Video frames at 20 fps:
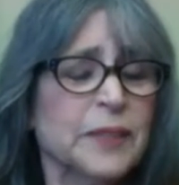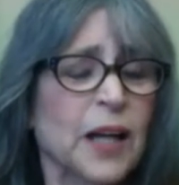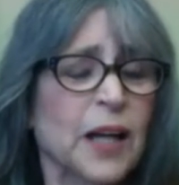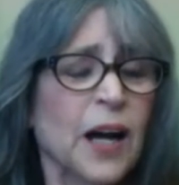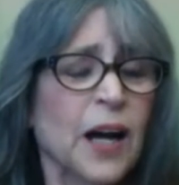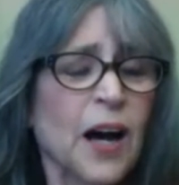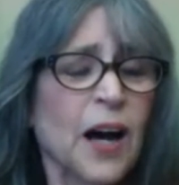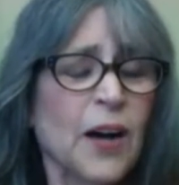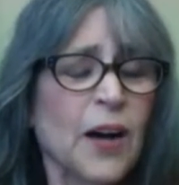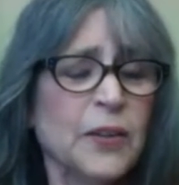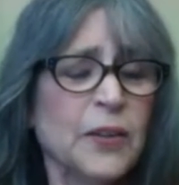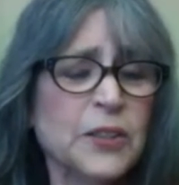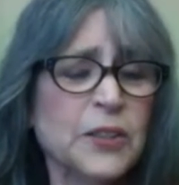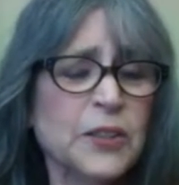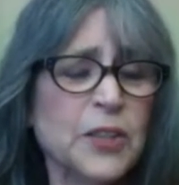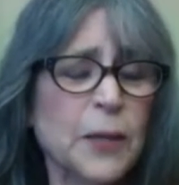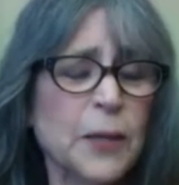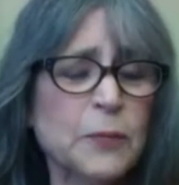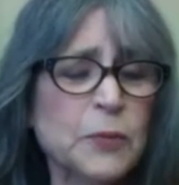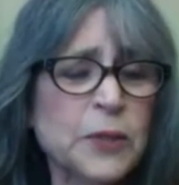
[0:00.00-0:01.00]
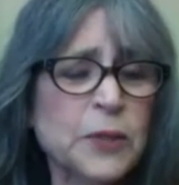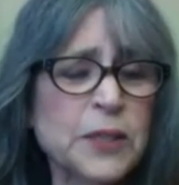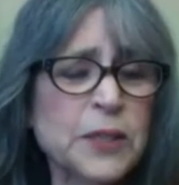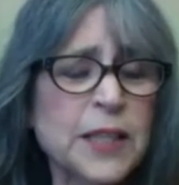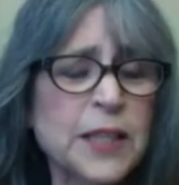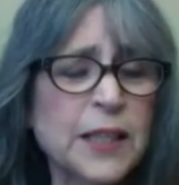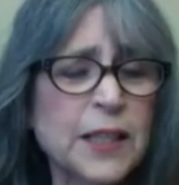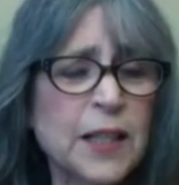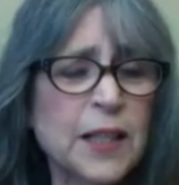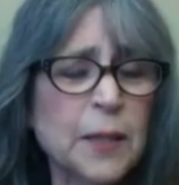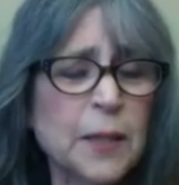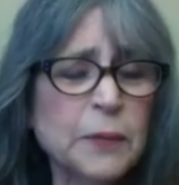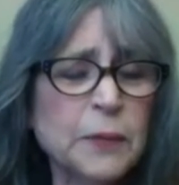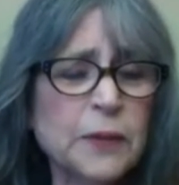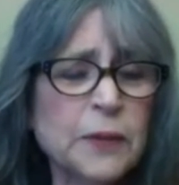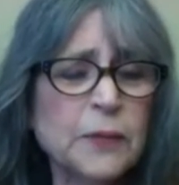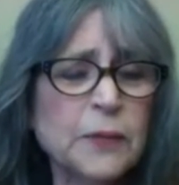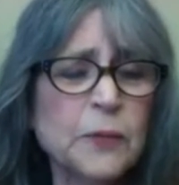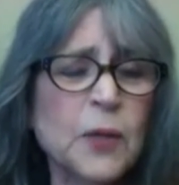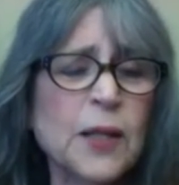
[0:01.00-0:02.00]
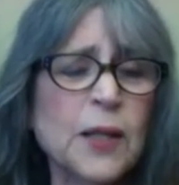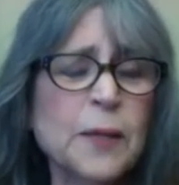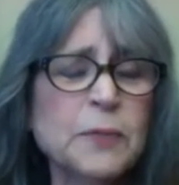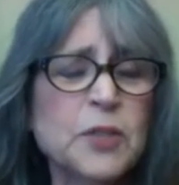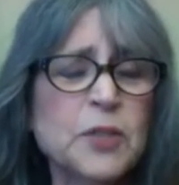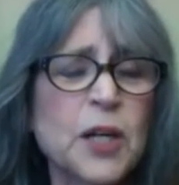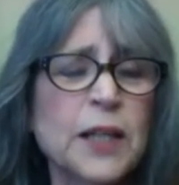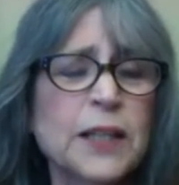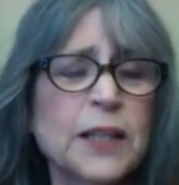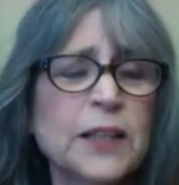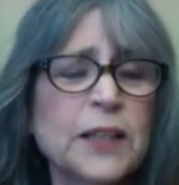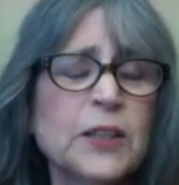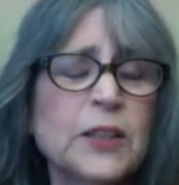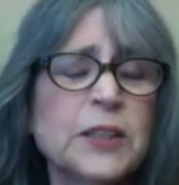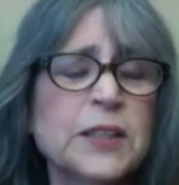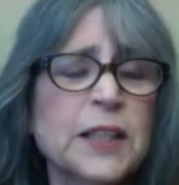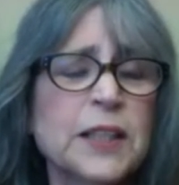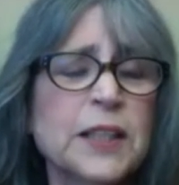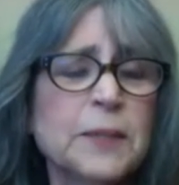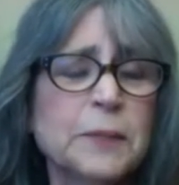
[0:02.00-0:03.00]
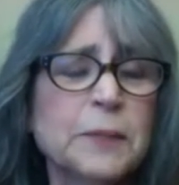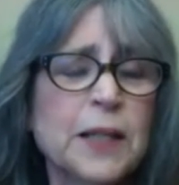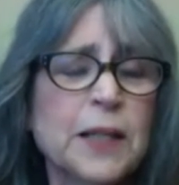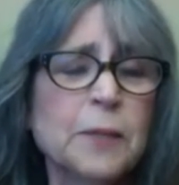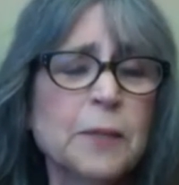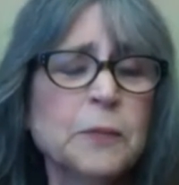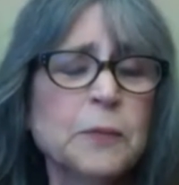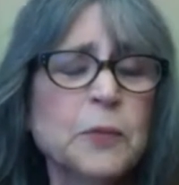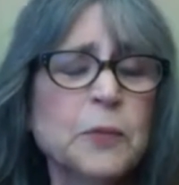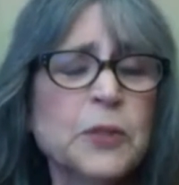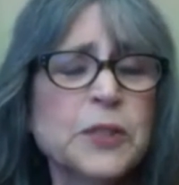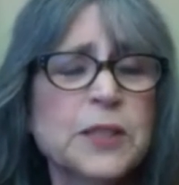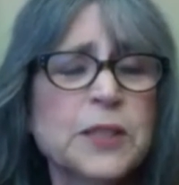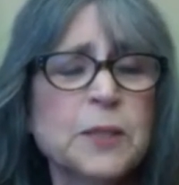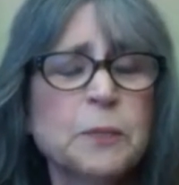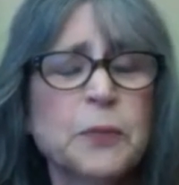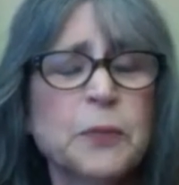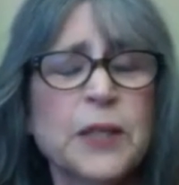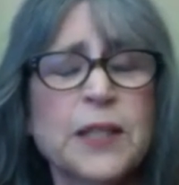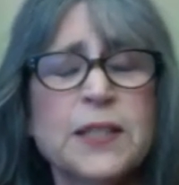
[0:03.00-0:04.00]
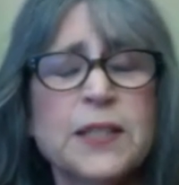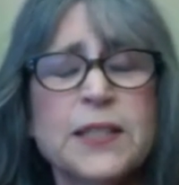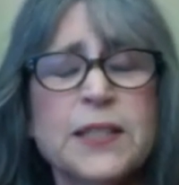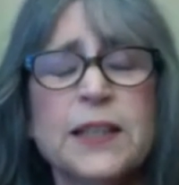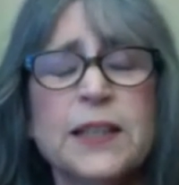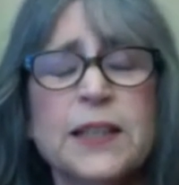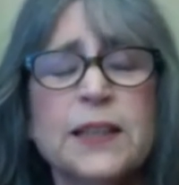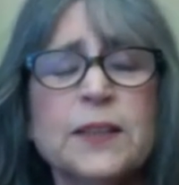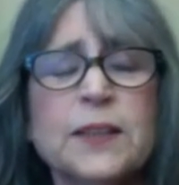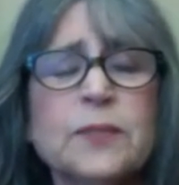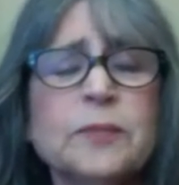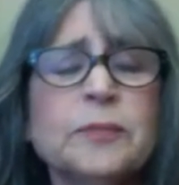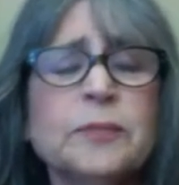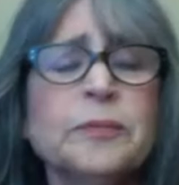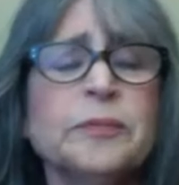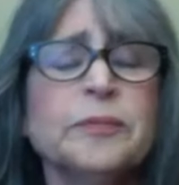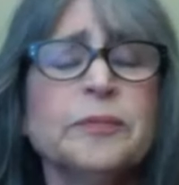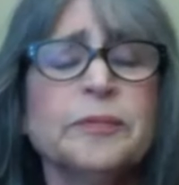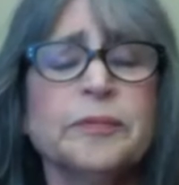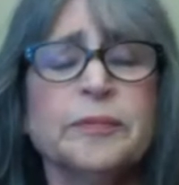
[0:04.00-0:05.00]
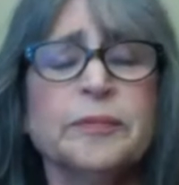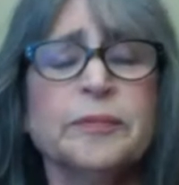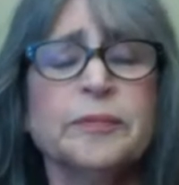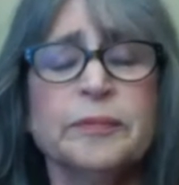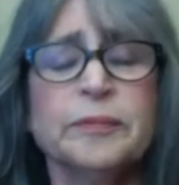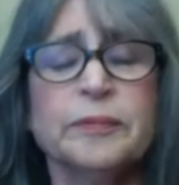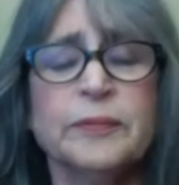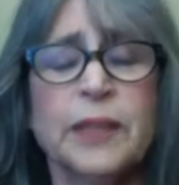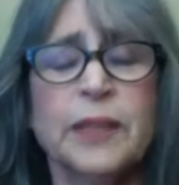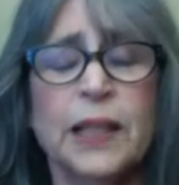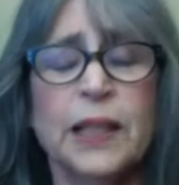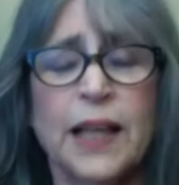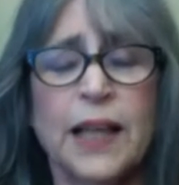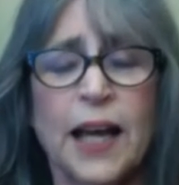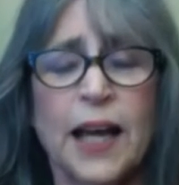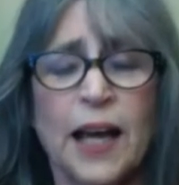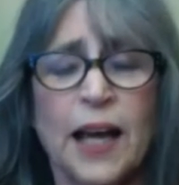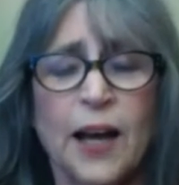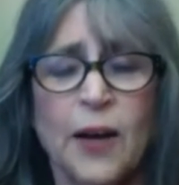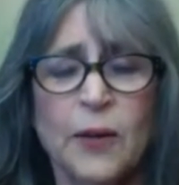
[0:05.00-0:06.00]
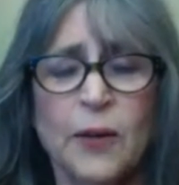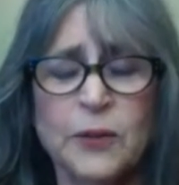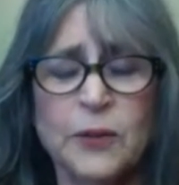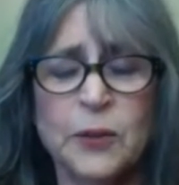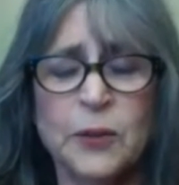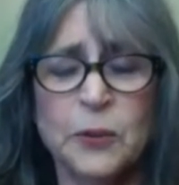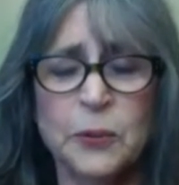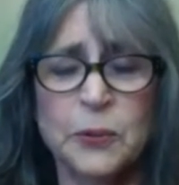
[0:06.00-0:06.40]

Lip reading: Oh, good job. So we're going to take a couple of, while I'm talking, you can take a couple more deep breaths in and out.